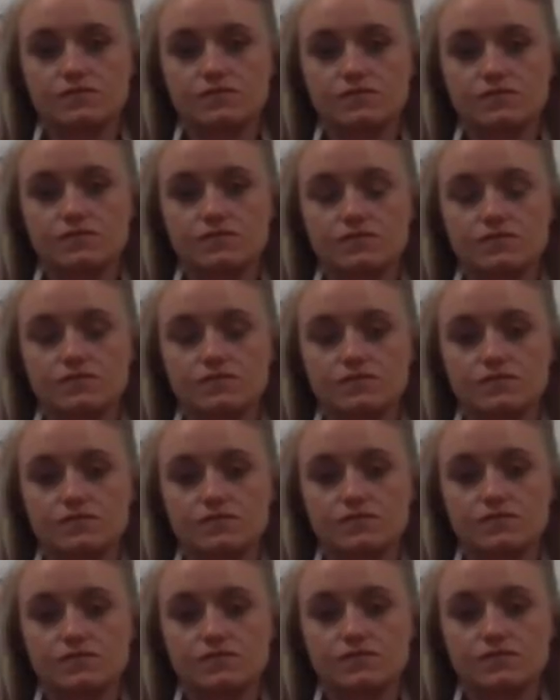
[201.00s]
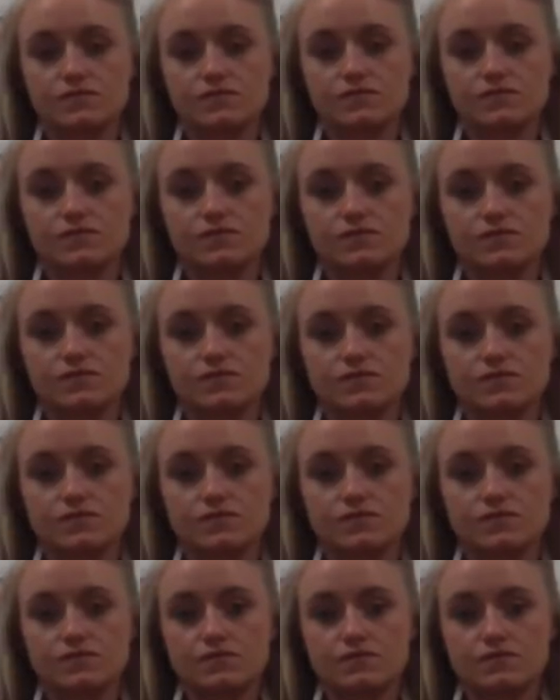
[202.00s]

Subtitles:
This person isn't speaking.